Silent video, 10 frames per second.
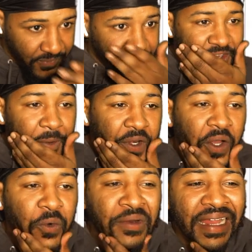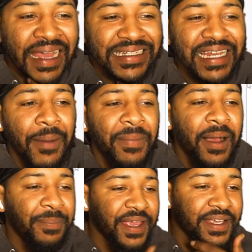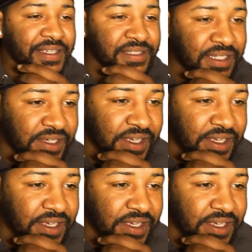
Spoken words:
If you don't know who Ngani Laumape is,